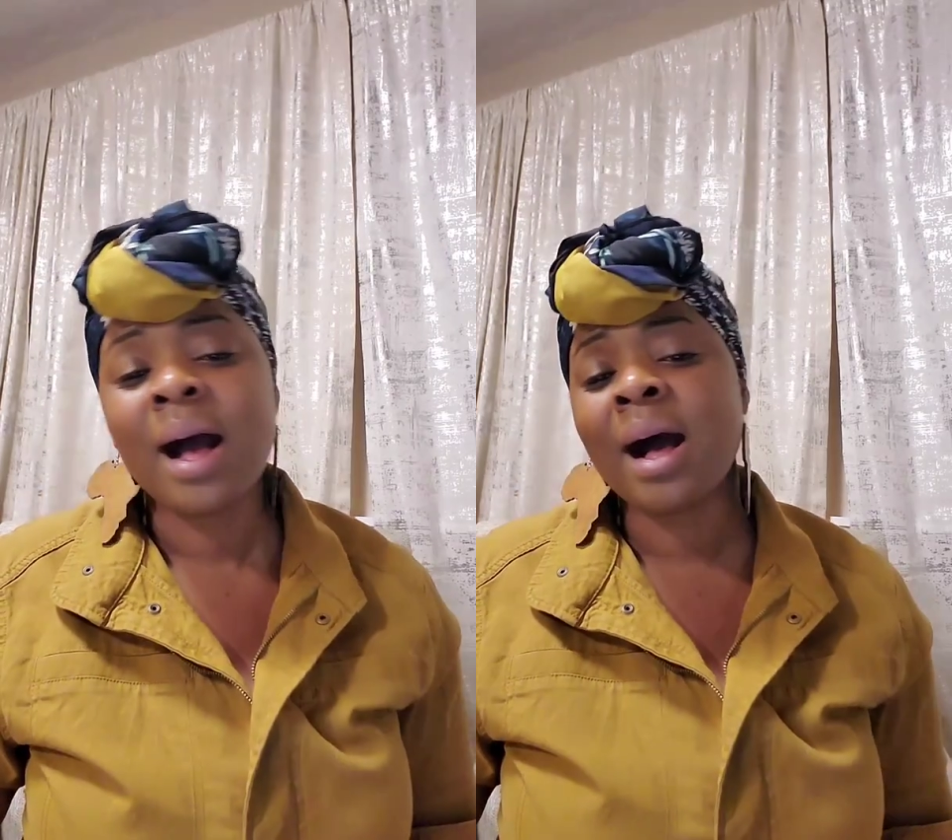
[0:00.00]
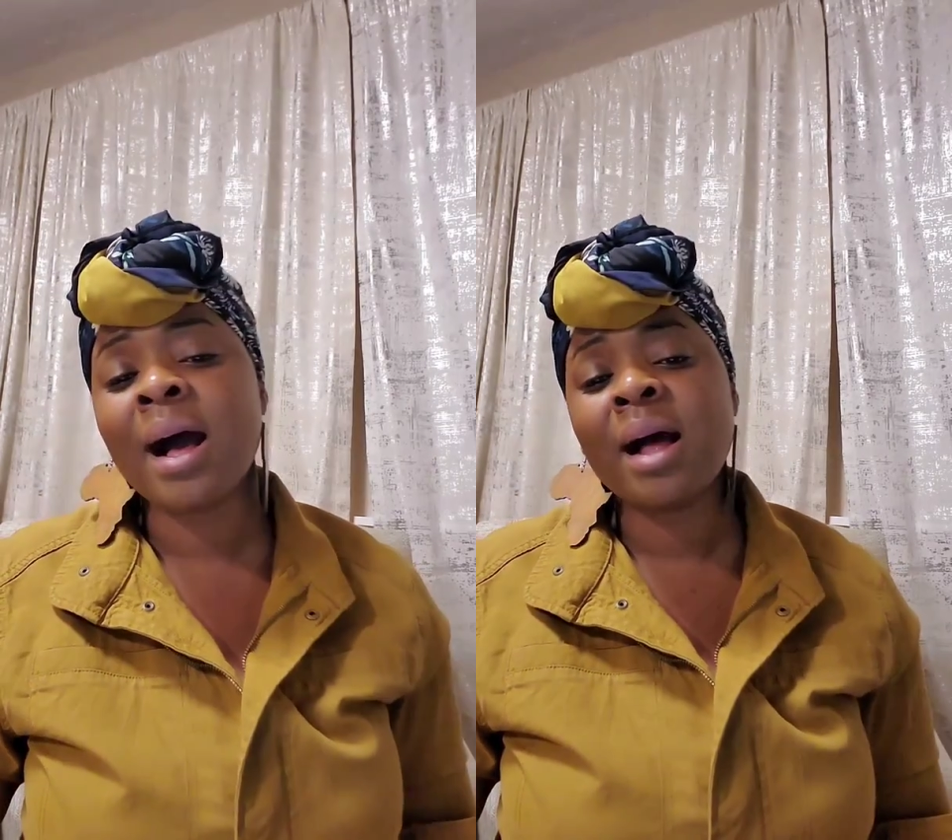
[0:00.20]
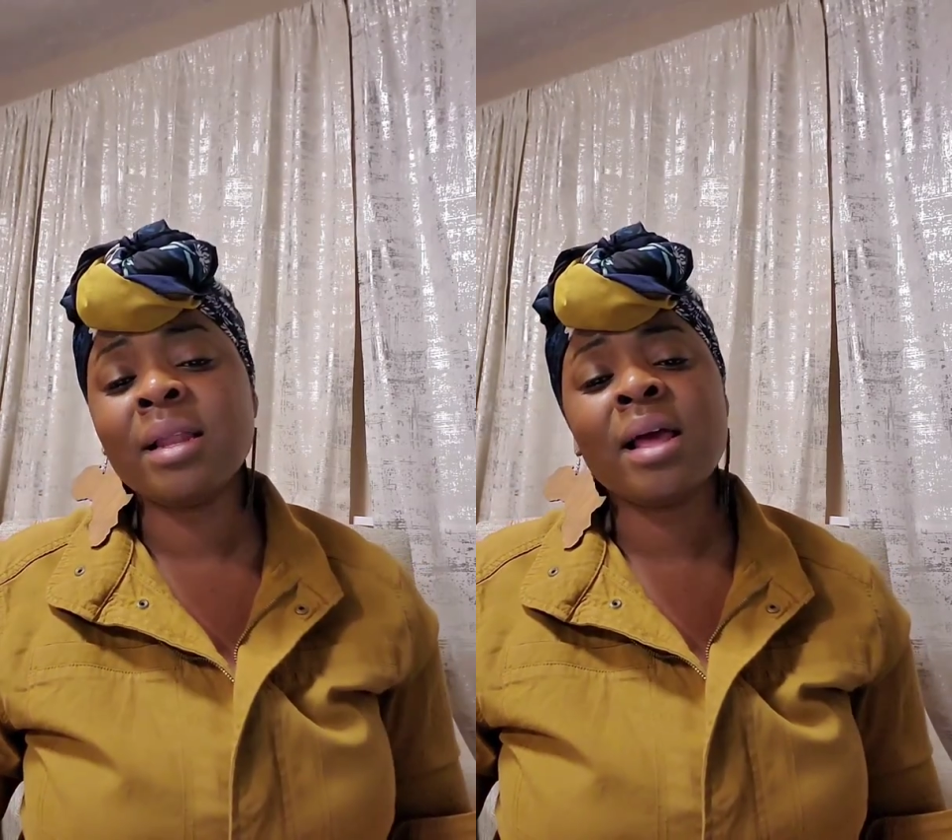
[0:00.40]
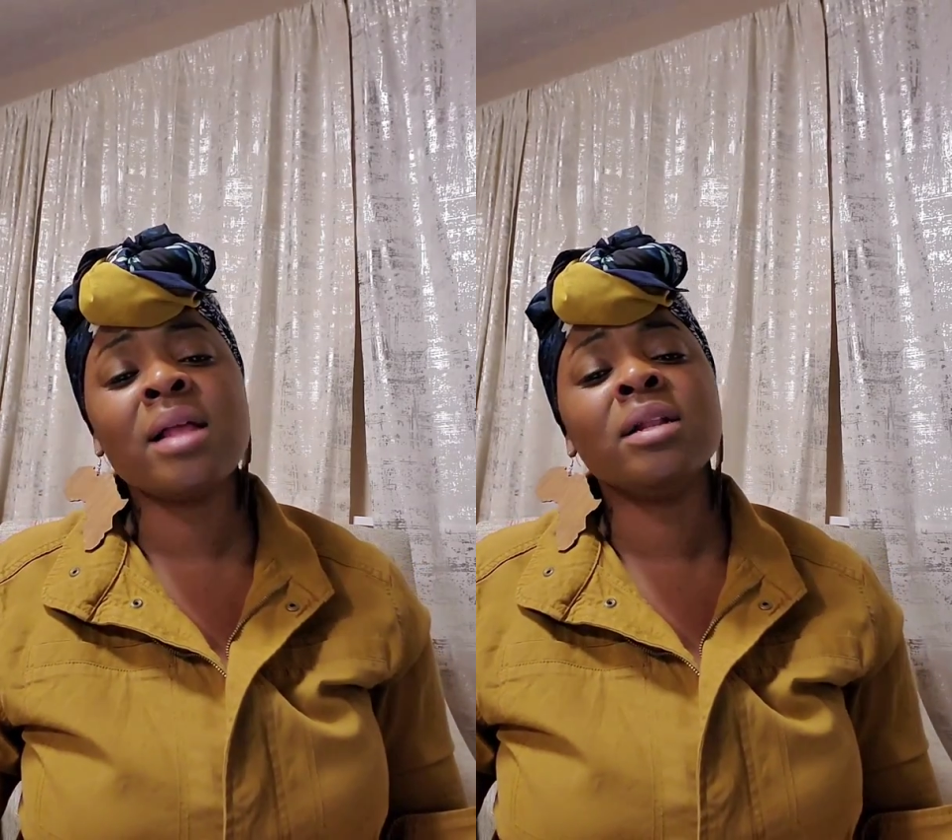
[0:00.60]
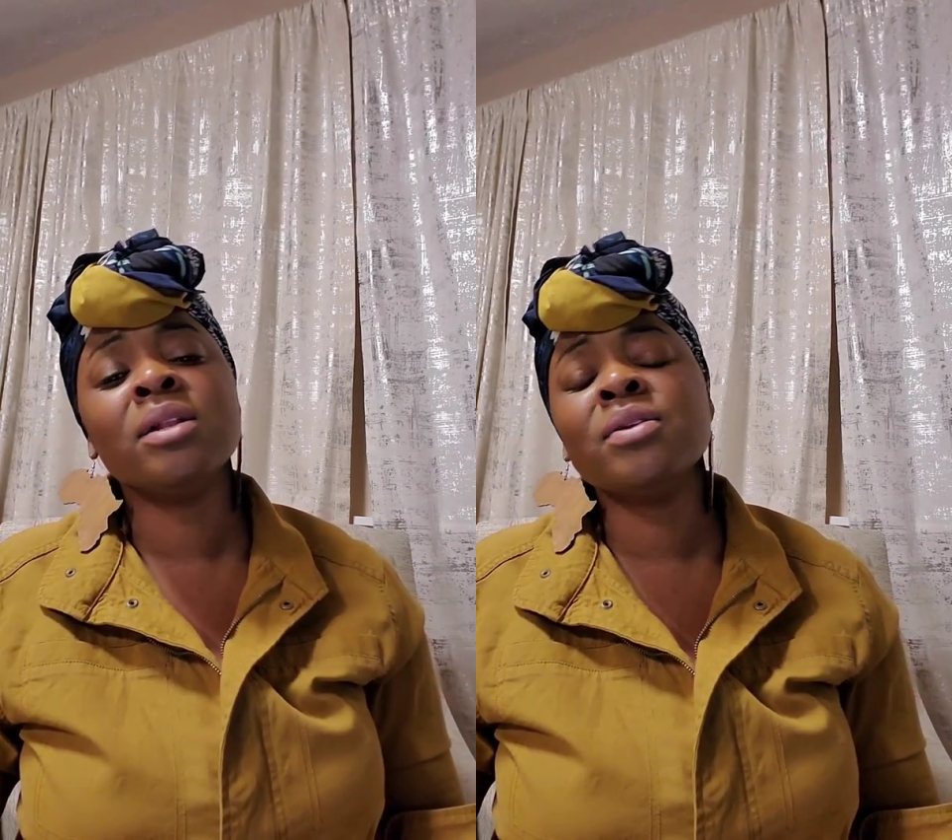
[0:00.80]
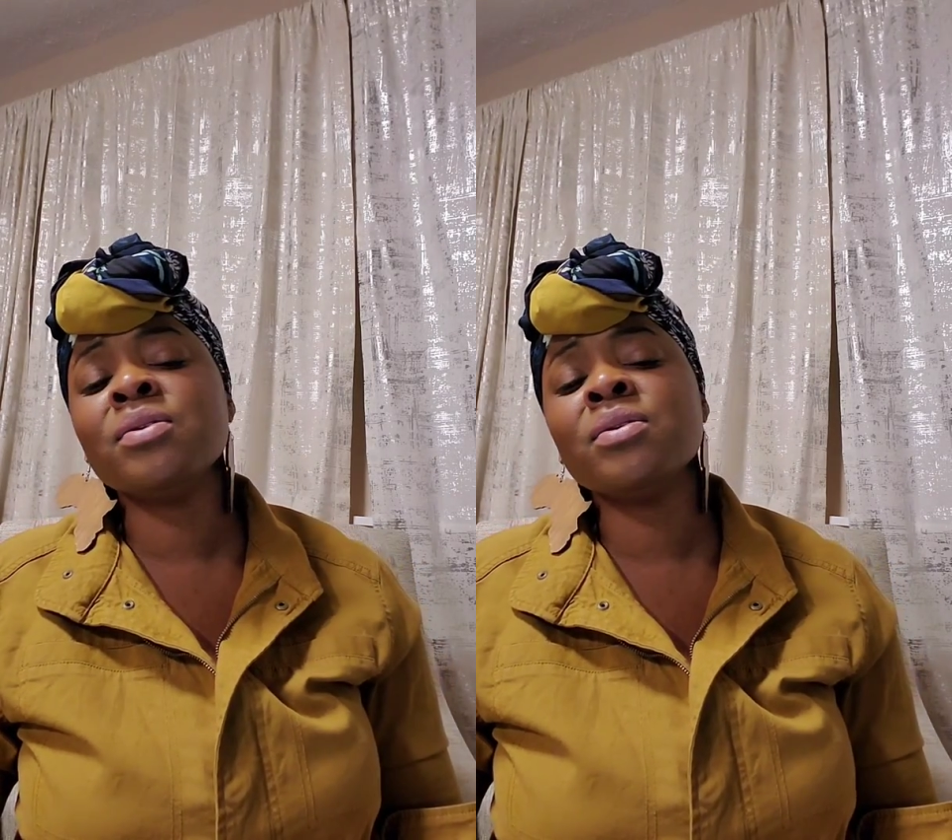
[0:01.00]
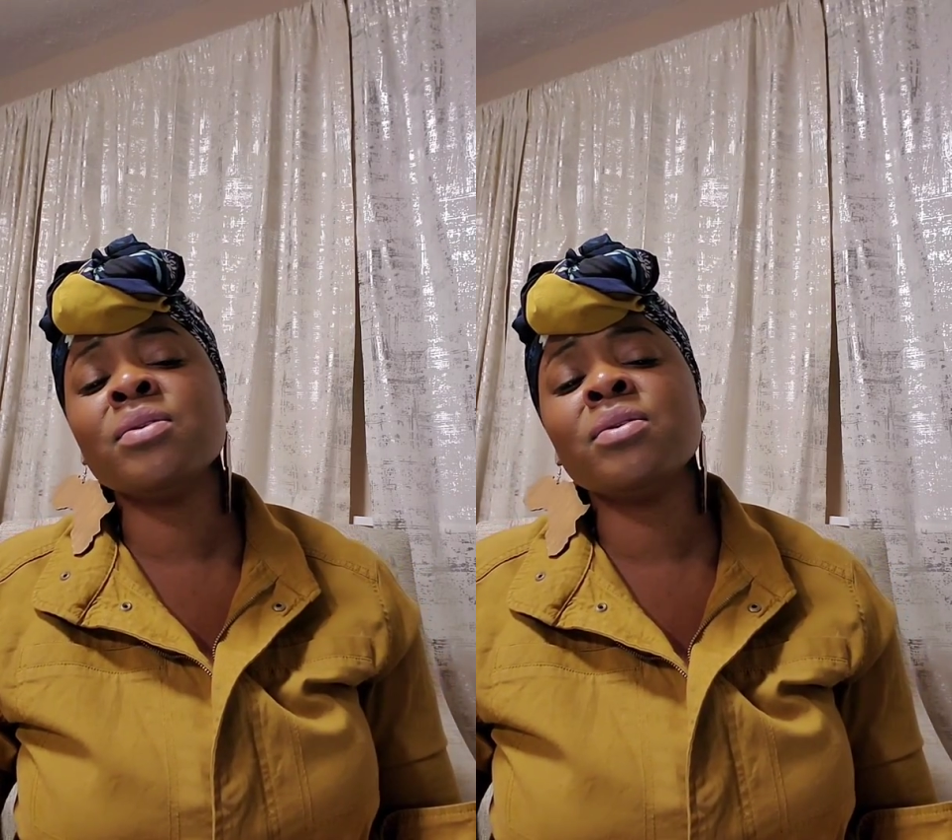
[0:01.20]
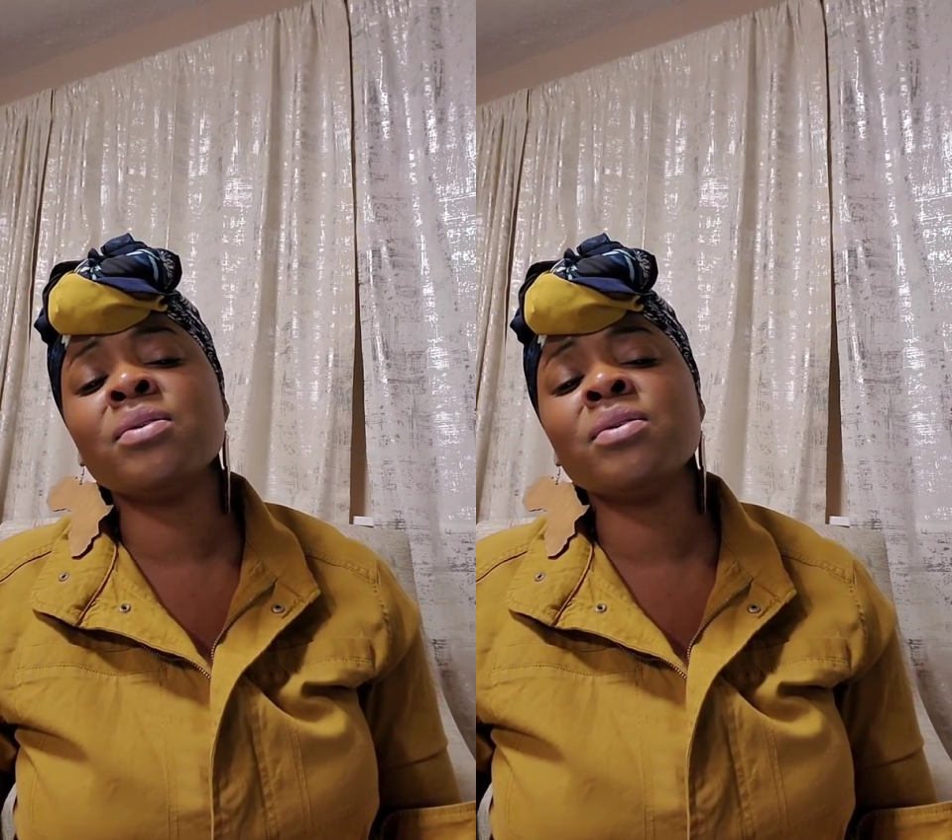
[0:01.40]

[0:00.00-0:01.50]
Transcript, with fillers: Hallelujah.